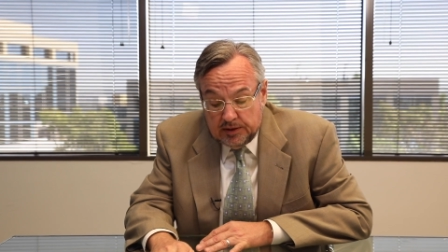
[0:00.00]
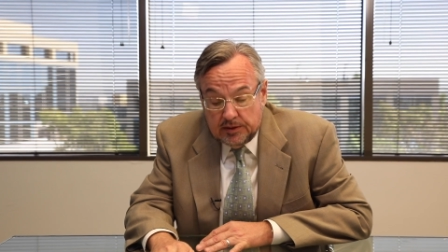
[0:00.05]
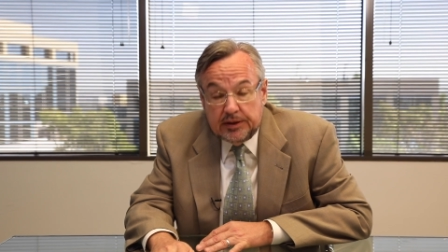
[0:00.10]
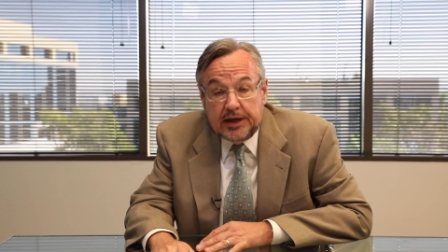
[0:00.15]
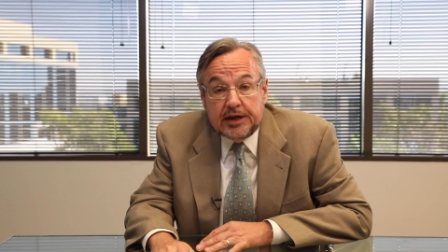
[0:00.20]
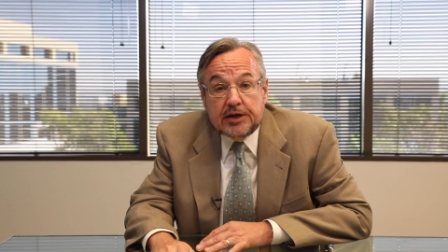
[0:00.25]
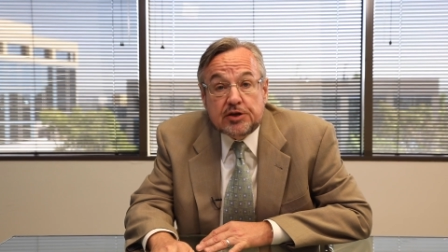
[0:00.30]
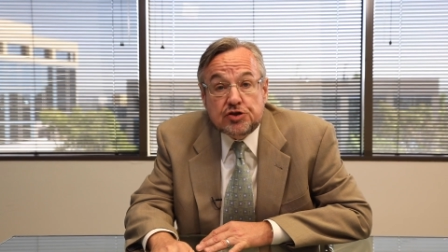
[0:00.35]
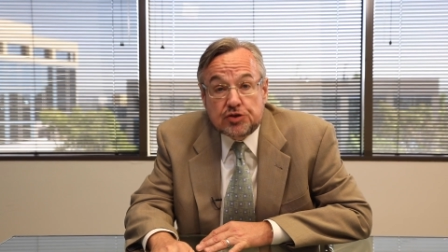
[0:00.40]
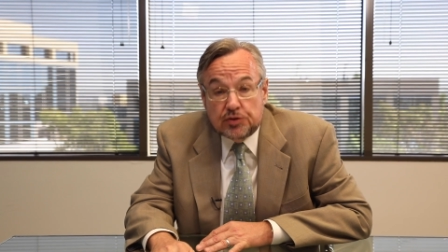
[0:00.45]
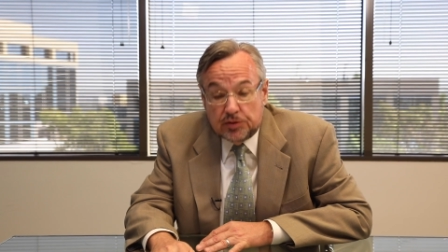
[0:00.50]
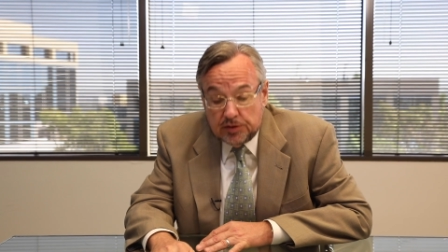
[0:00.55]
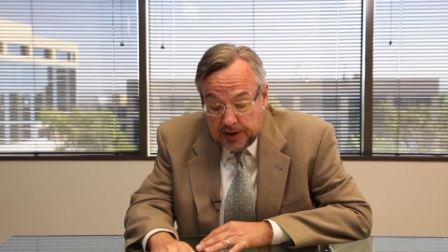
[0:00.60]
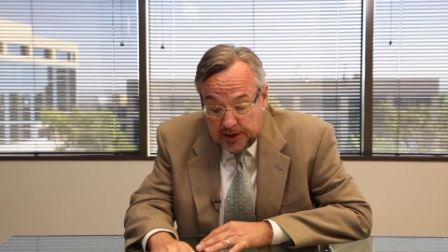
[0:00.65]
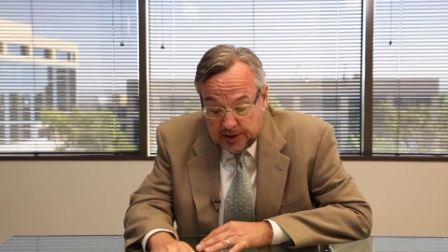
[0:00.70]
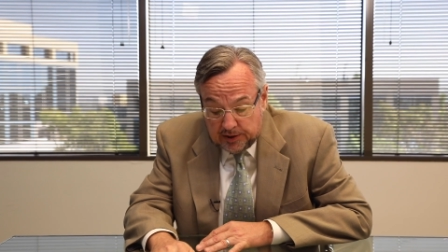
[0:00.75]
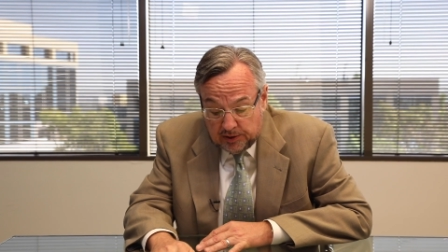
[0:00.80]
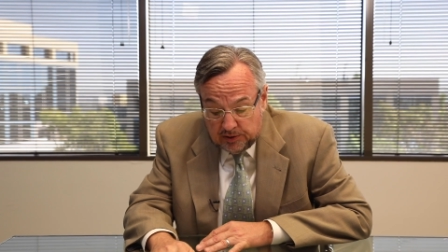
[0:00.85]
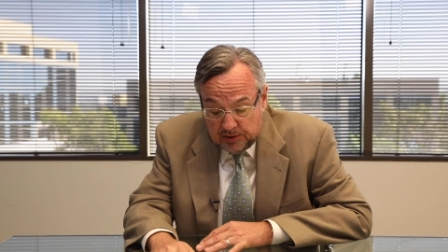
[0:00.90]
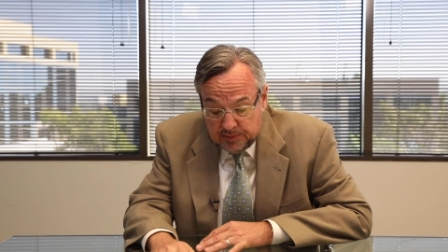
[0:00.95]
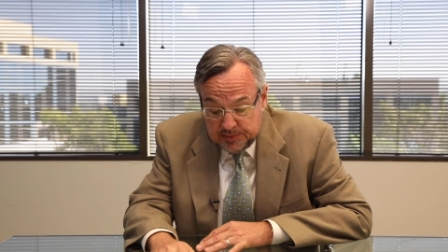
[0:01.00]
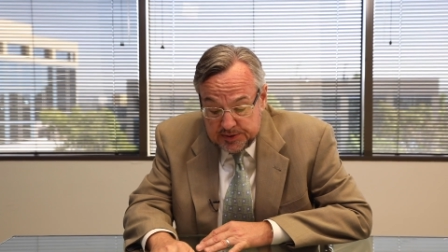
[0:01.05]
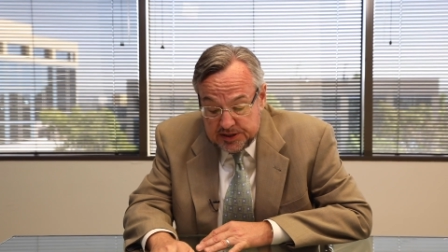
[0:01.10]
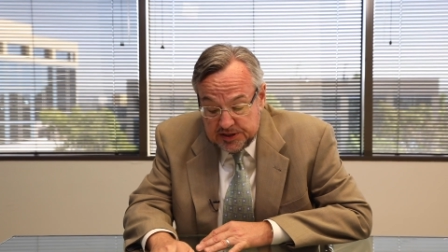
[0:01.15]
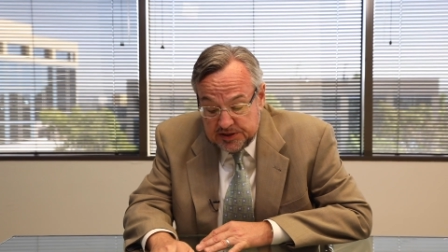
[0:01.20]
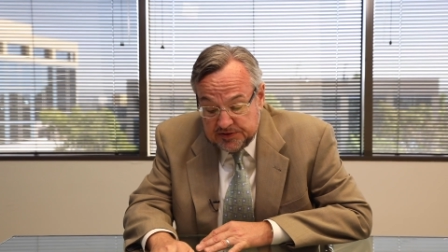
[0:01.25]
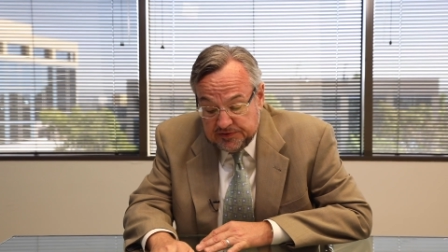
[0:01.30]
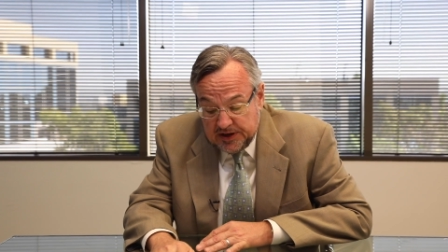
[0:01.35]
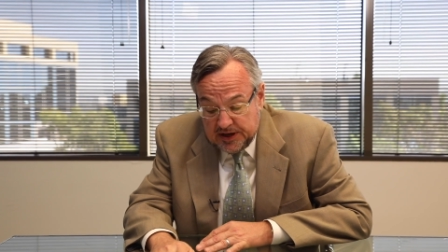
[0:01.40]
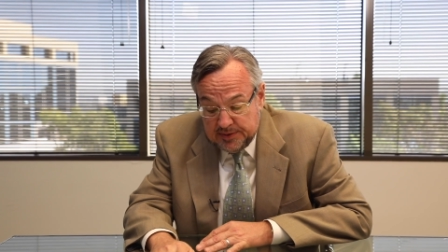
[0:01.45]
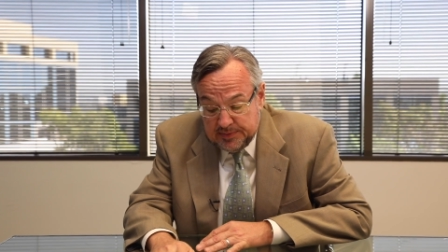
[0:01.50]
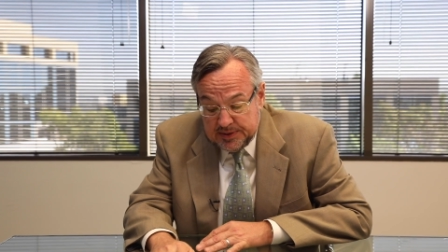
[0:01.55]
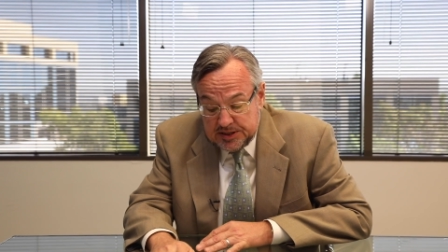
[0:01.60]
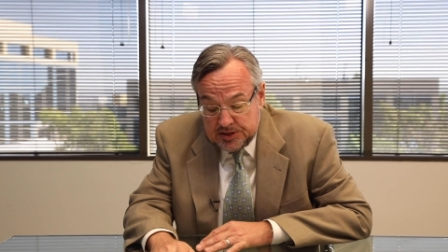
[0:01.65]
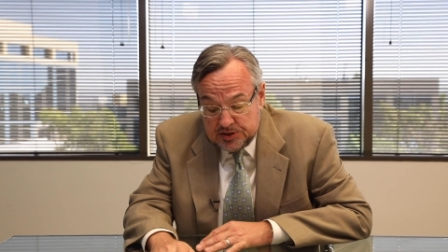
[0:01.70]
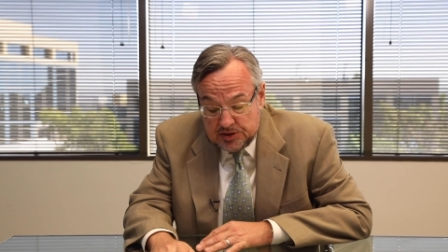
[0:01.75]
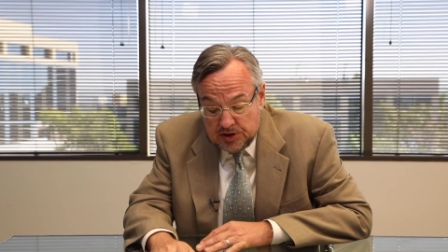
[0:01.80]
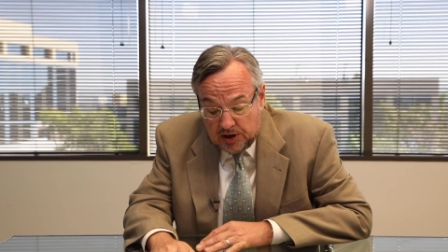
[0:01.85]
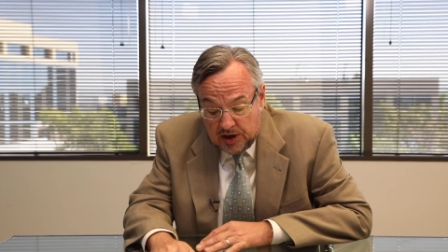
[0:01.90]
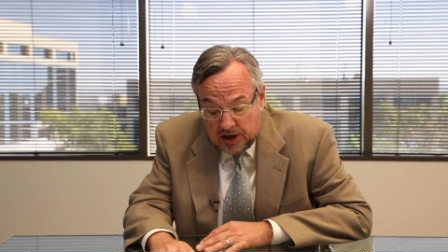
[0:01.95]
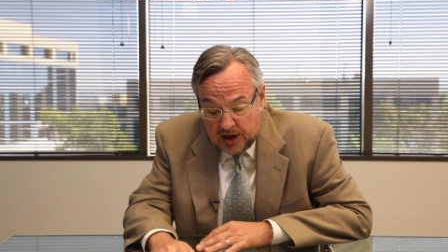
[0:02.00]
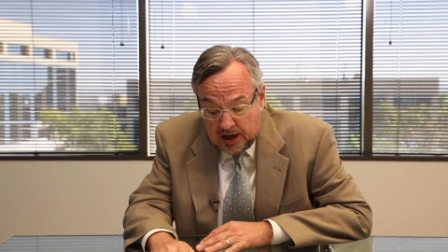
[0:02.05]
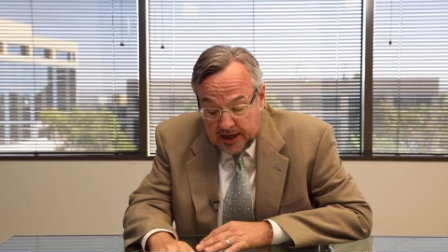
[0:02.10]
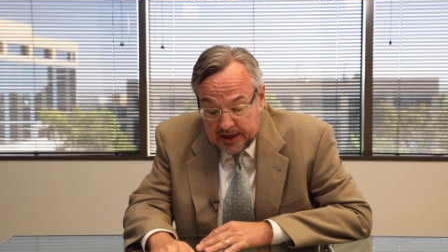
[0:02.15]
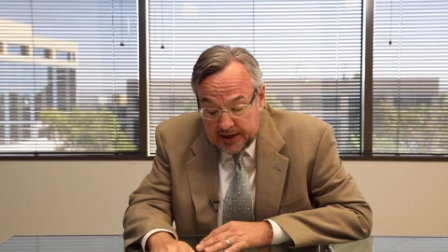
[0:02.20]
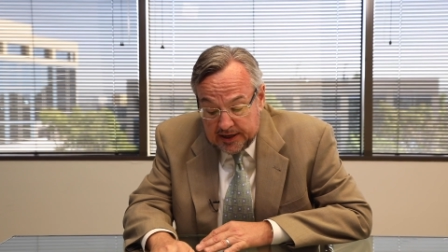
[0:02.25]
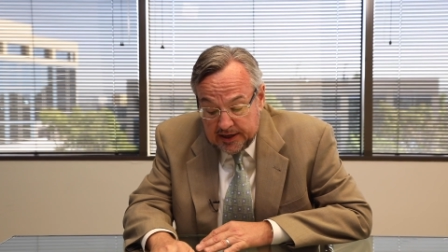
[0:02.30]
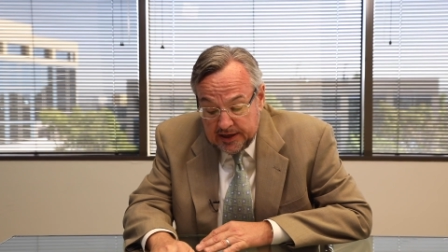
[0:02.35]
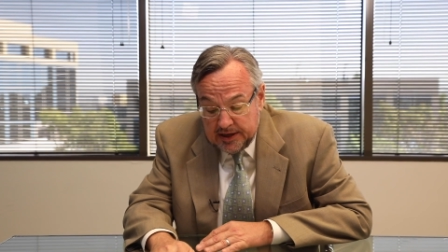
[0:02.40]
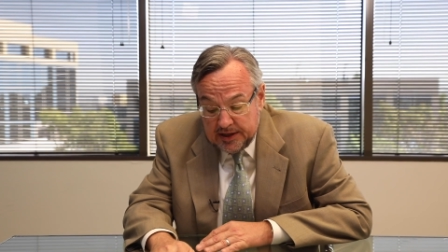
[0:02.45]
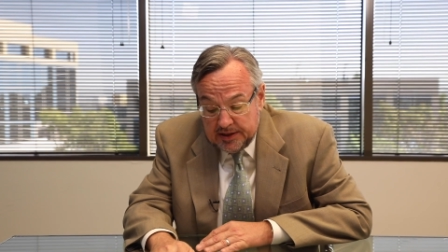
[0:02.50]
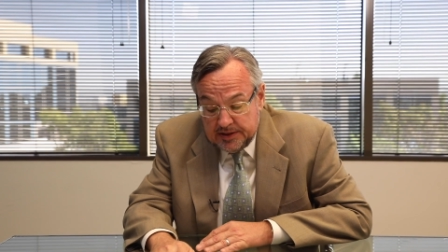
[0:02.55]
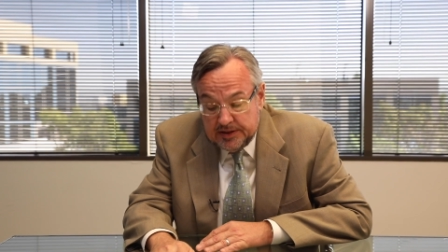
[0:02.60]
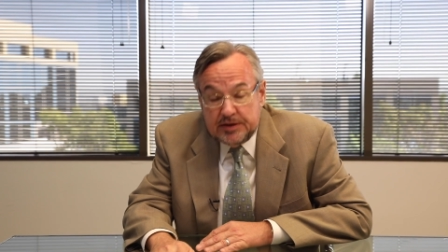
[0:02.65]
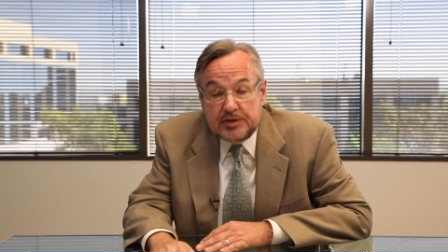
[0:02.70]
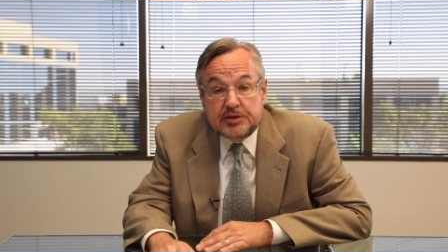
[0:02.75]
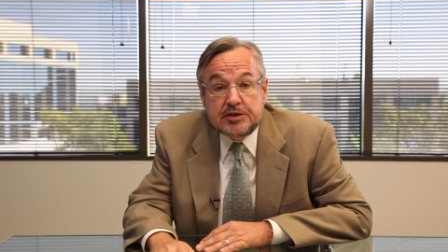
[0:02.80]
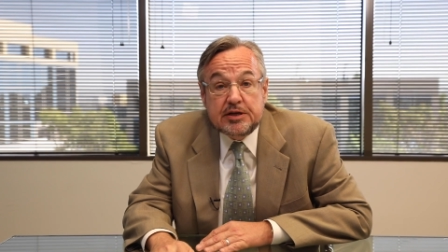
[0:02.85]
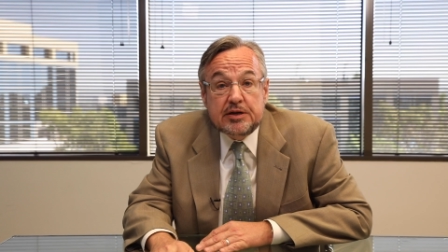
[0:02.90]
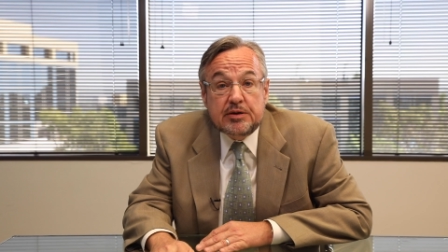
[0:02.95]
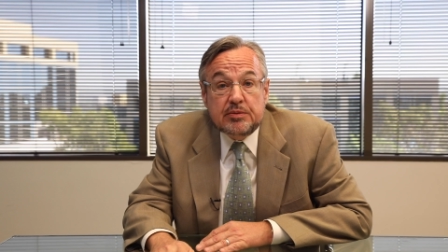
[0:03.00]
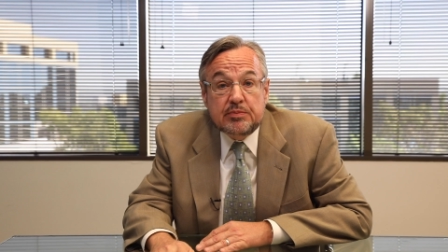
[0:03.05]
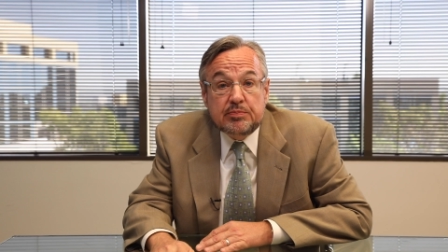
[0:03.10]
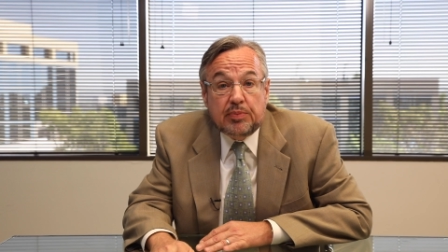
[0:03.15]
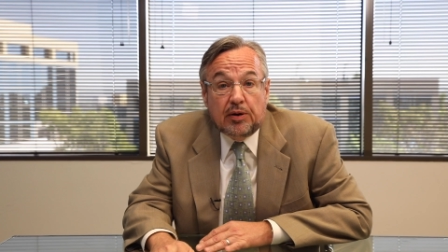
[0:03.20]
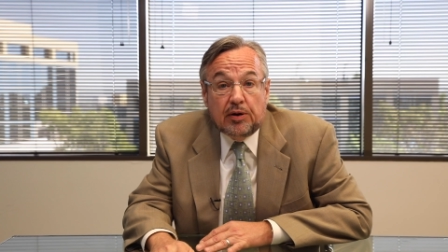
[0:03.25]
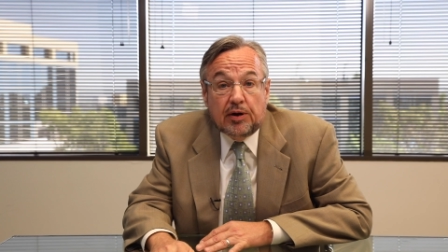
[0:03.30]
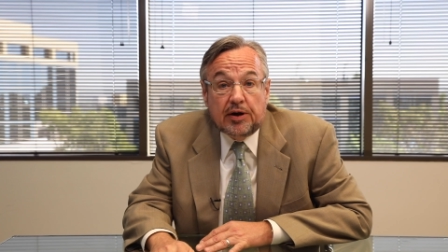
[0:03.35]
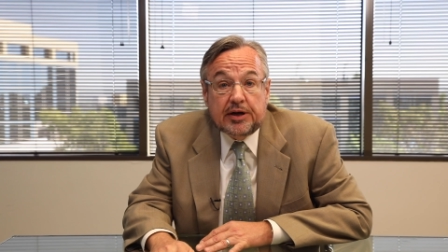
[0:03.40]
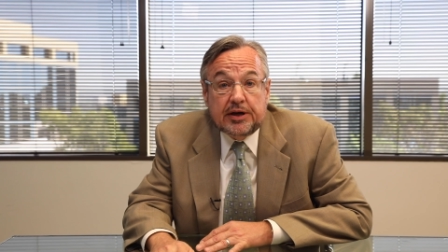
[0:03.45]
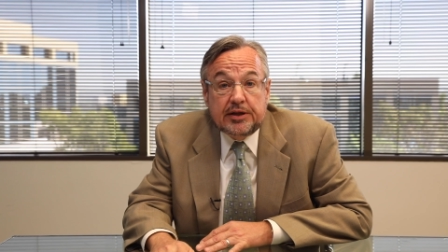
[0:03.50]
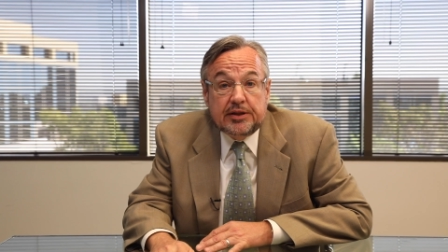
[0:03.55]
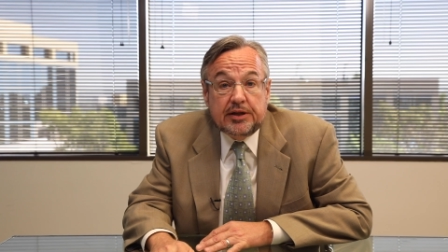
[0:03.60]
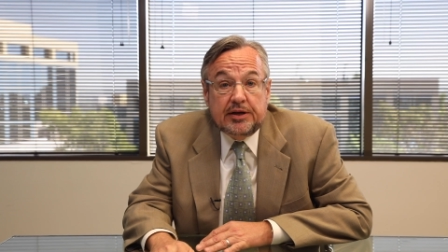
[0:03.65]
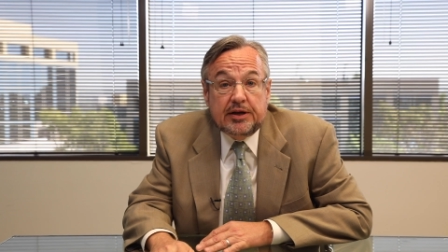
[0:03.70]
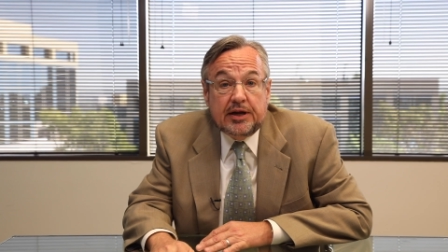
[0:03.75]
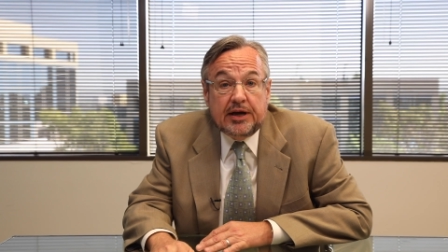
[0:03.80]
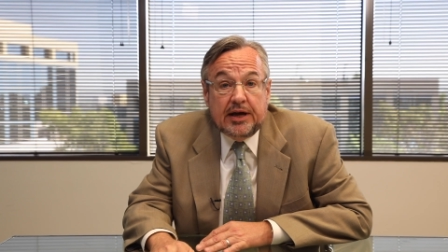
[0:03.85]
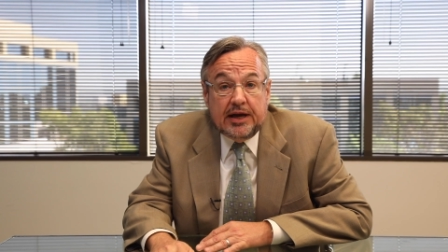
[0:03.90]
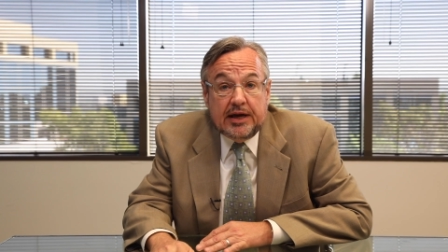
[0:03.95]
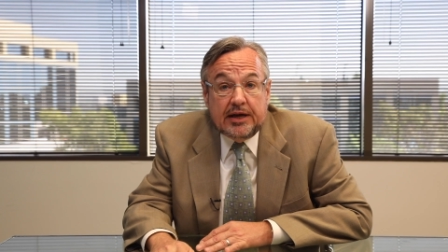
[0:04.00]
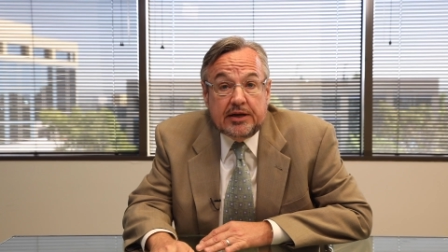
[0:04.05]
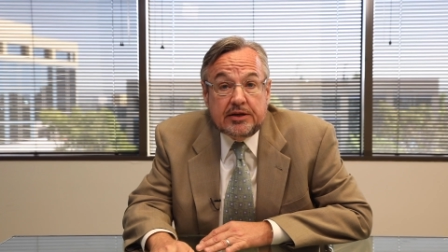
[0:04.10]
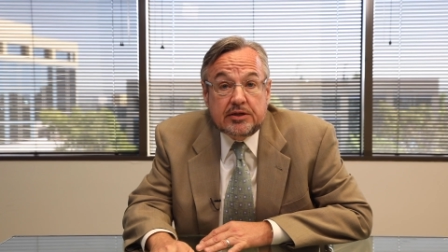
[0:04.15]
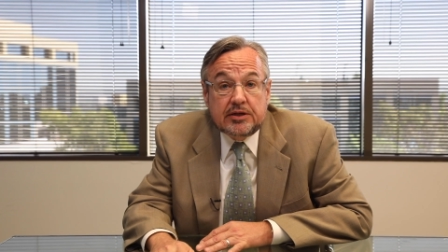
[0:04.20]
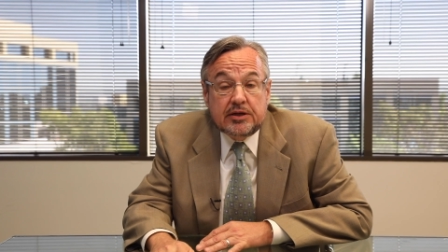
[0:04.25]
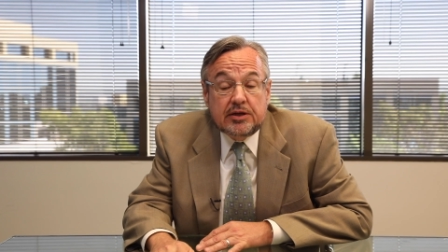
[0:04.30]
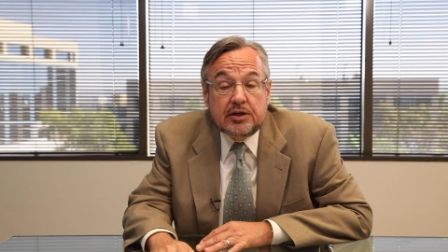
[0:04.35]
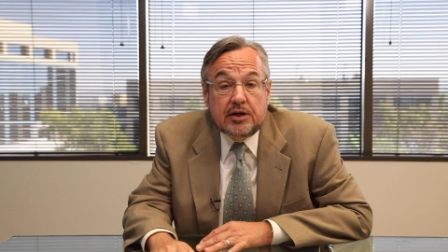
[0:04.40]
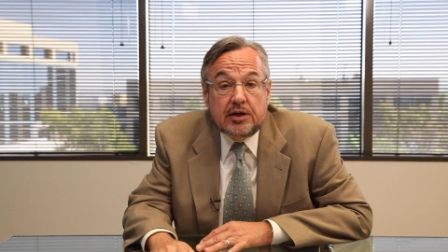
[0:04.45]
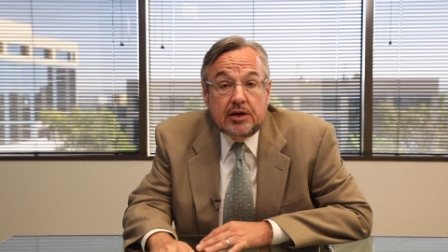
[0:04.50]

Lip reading: Like Sherlock Holmes's famous dog that didn't bark in the night,